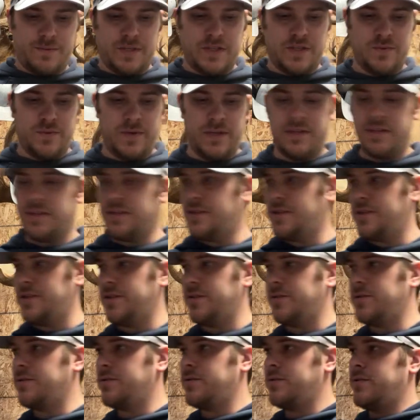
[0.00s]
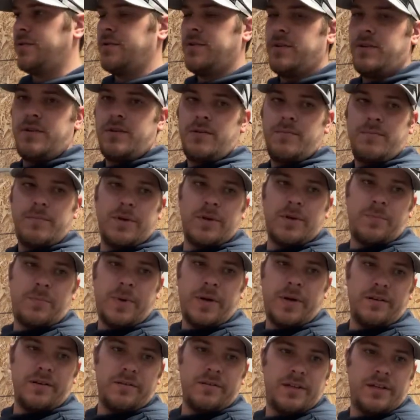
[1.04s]
between the two, but
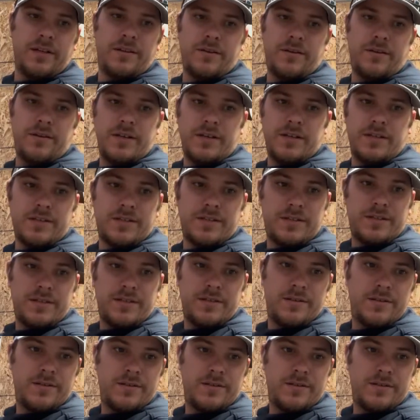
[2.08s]
apparently there is.